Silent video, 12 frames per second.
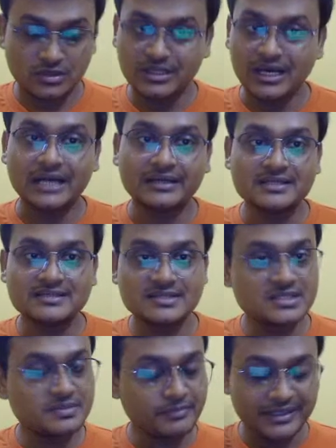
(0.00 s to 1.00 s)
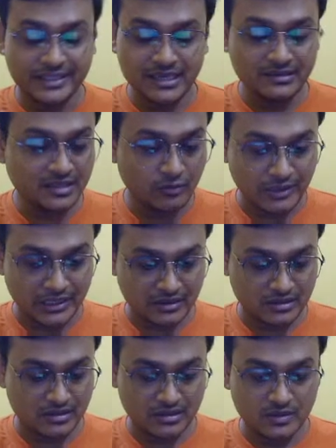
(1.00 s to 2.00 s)
The artist is making the
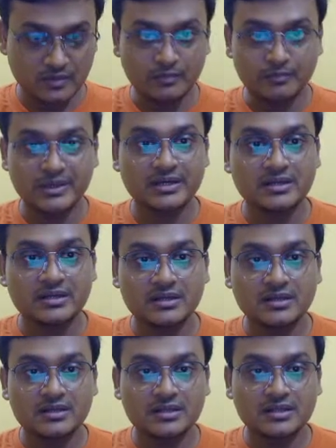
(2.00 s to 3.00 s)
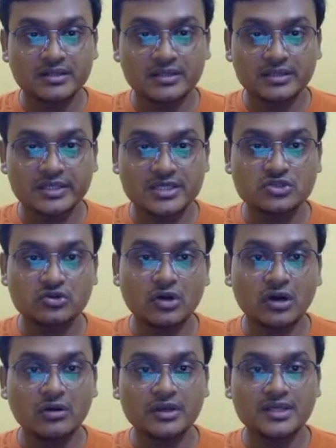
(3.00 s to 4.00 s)
work, but he's
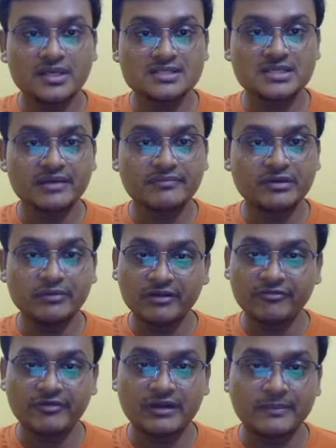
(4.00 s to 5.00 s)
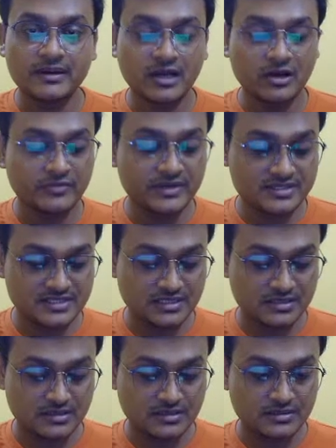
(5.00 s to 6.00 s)
everywhere filled, but now her
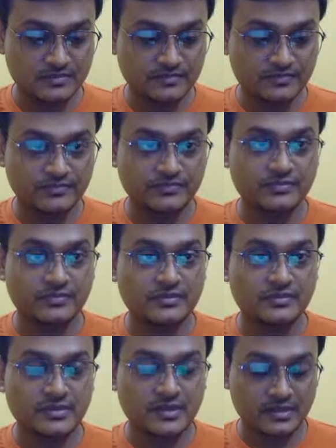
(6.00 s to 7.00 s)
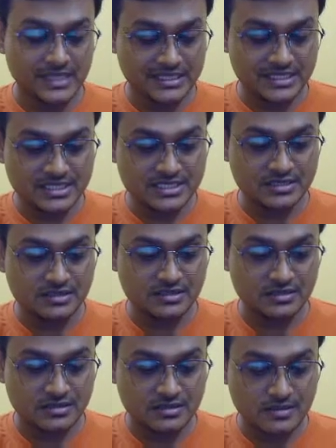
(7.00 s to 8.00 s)
sin. That is
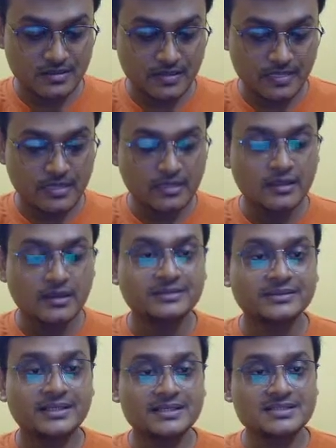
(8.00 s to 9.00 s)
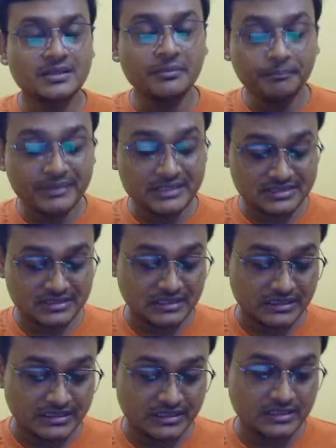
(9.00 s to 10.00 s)

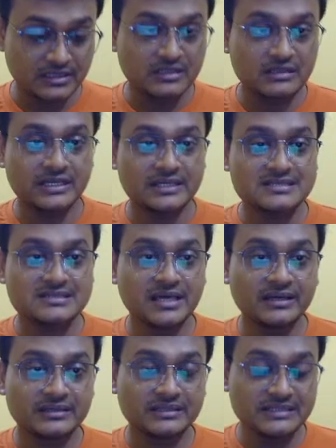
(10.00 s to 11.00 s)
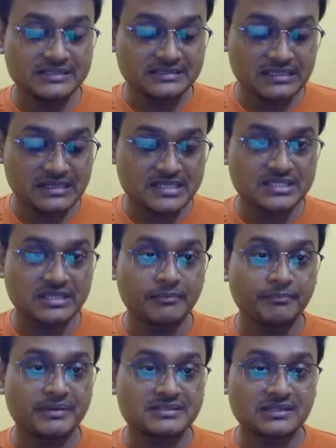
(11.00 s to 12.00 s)
impersonality. That is the T.S. Eliot's
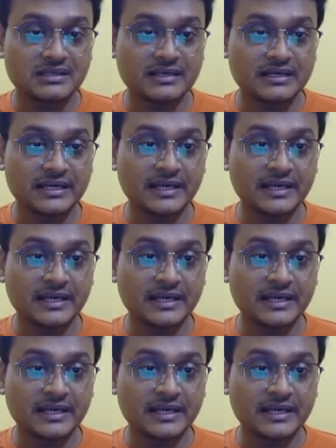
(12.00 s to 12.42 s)
impersonality.